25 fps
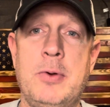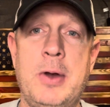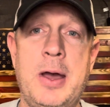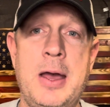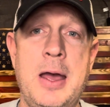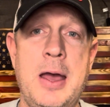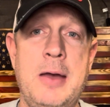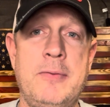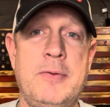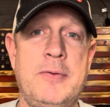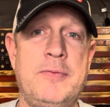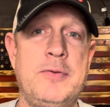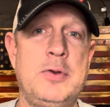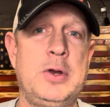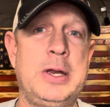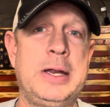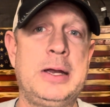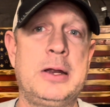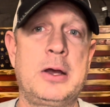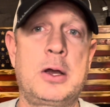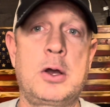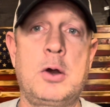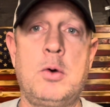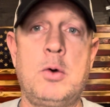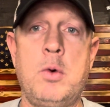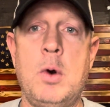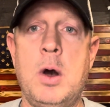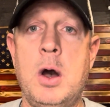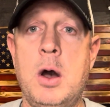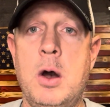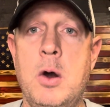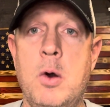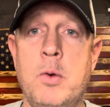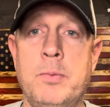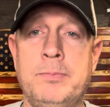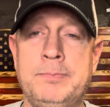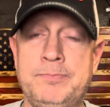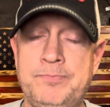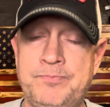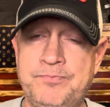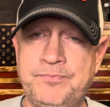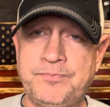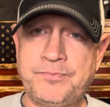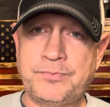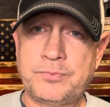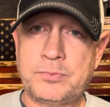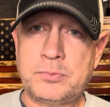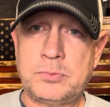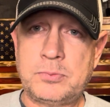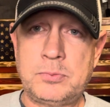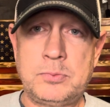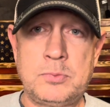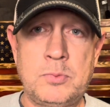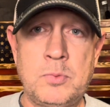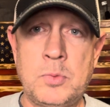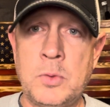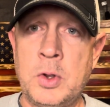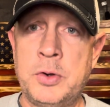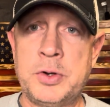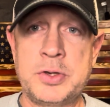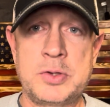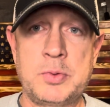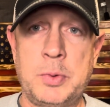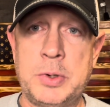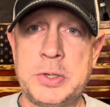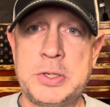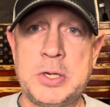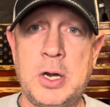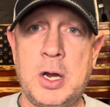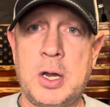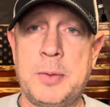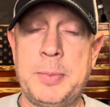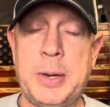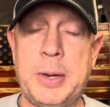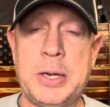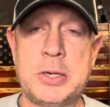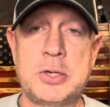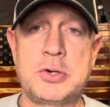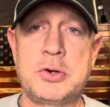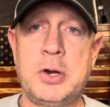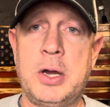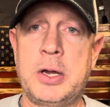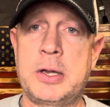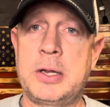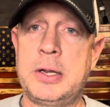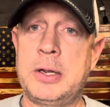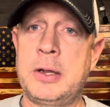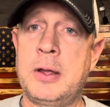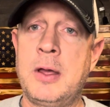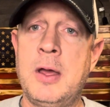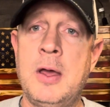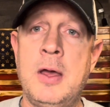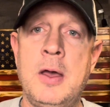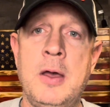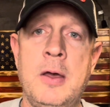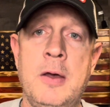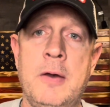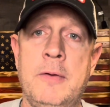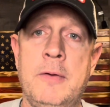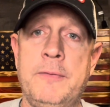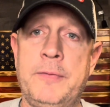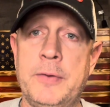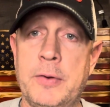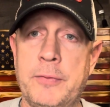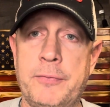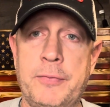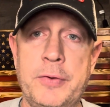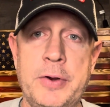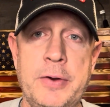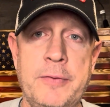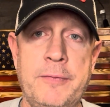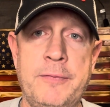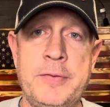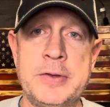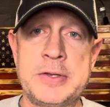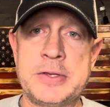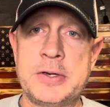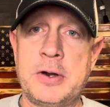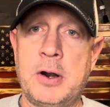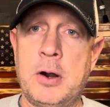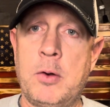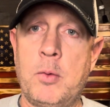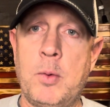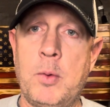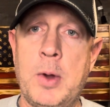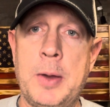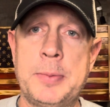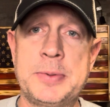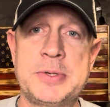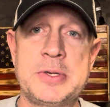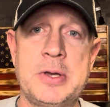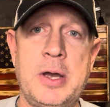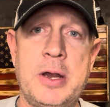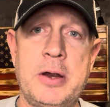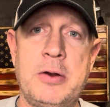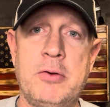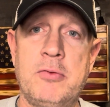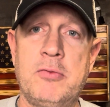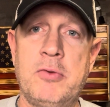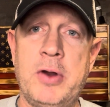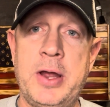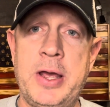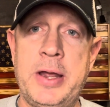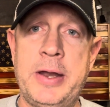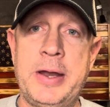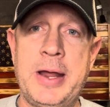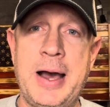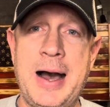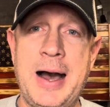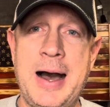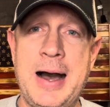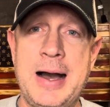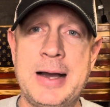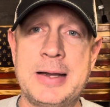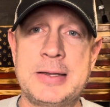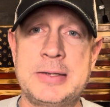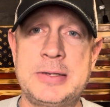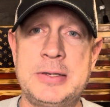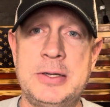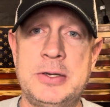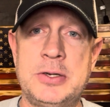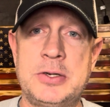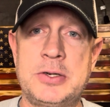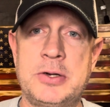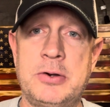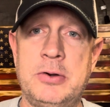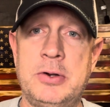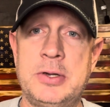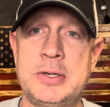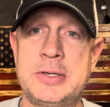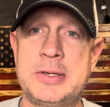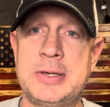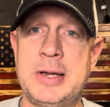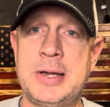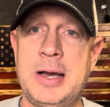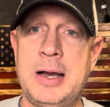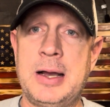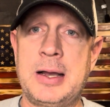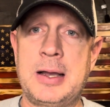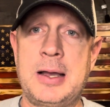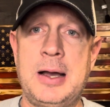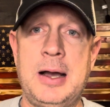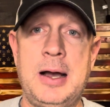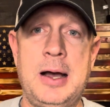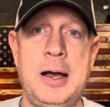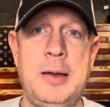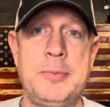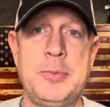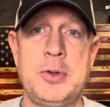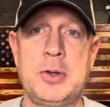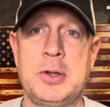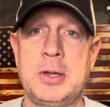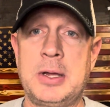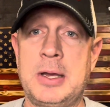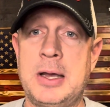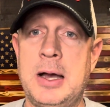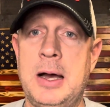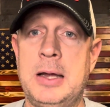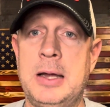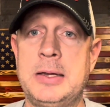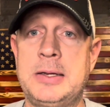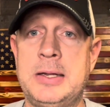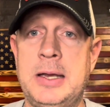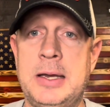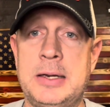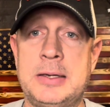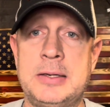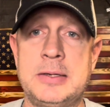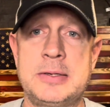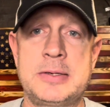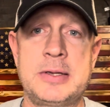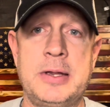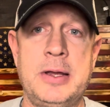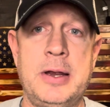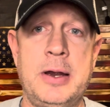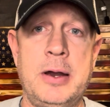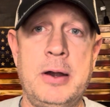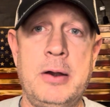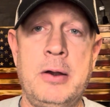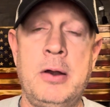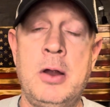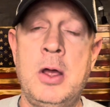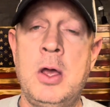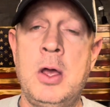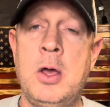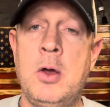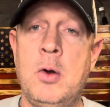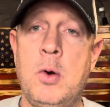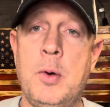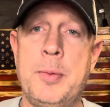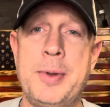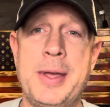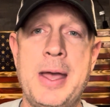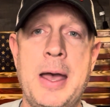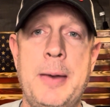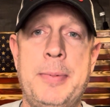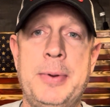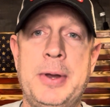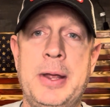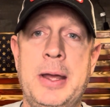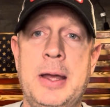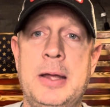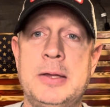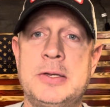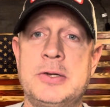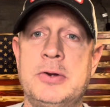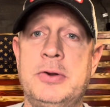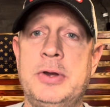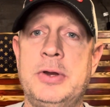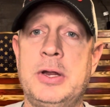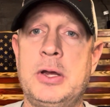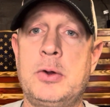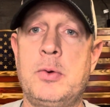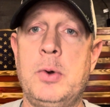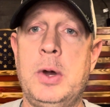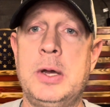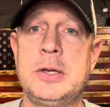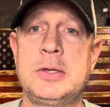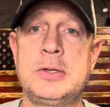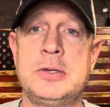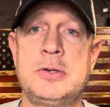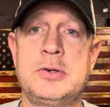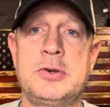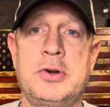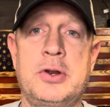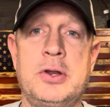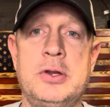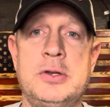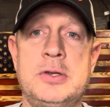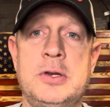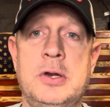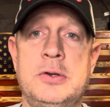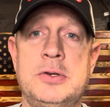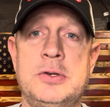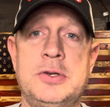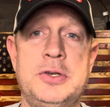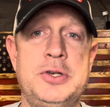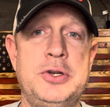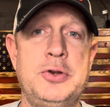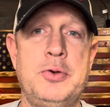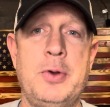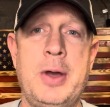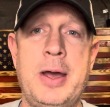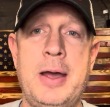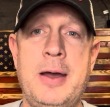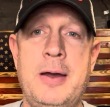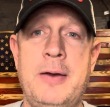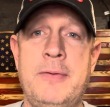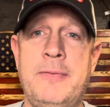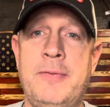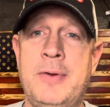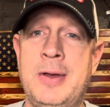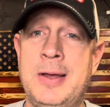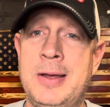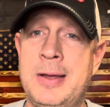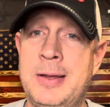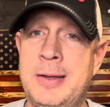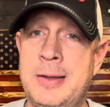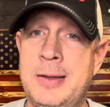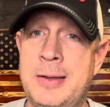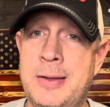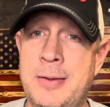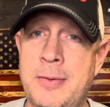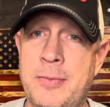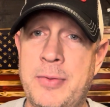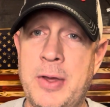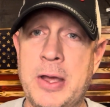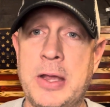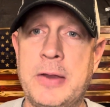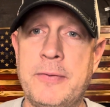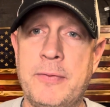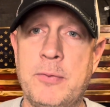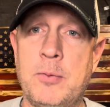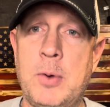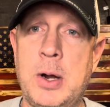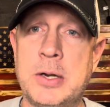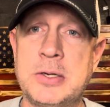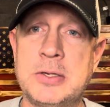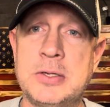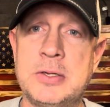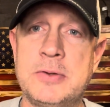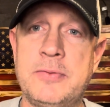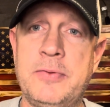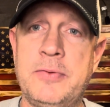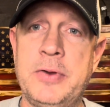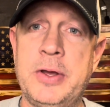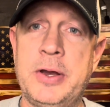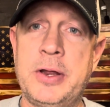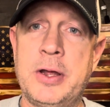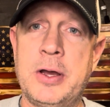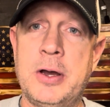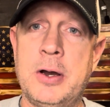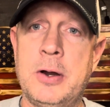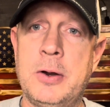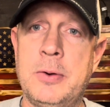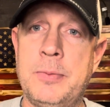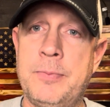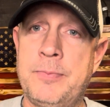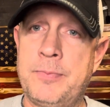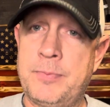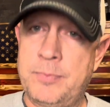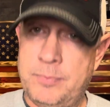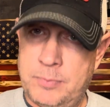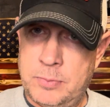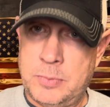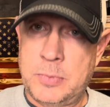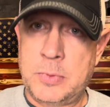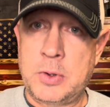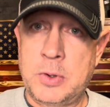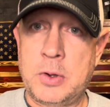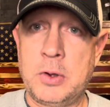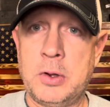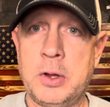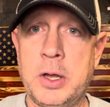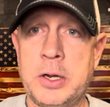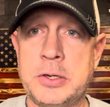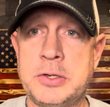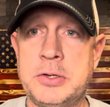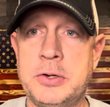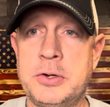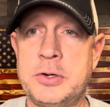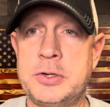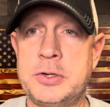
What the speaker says: have, if you need a quote, just want to talk about trucking, feel free to visit our website, redoxinsurance.com. You can contact us there. We'll be happy to answer any questions or concerns that you have. Thank you for watching this video. Good luck to you,